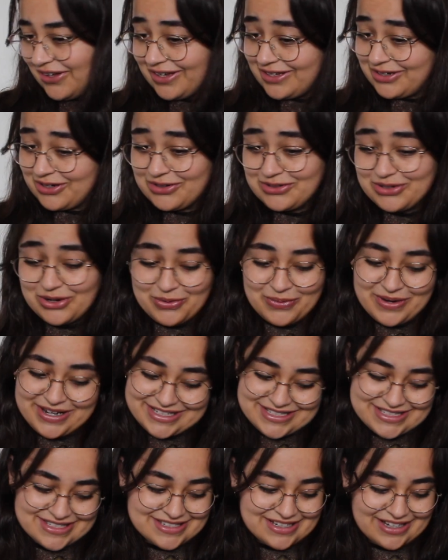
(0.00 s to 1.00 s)
don't know where
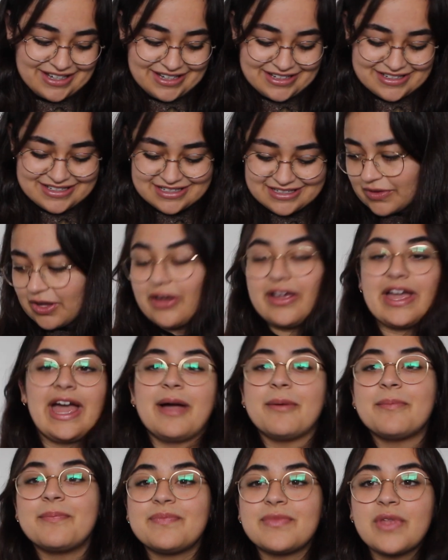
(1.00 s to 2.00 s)
to start. Okay,